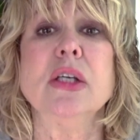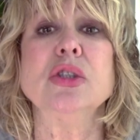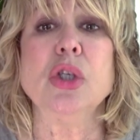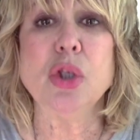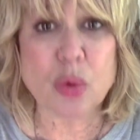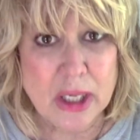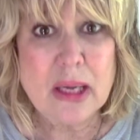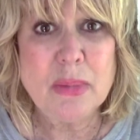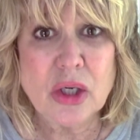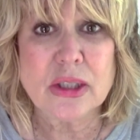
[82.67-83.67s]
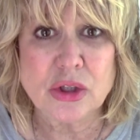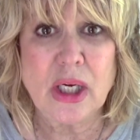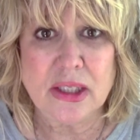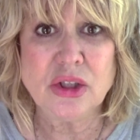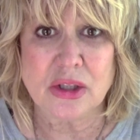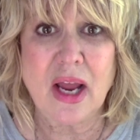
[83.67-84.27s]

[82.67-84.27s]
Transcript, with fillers: So you came here to change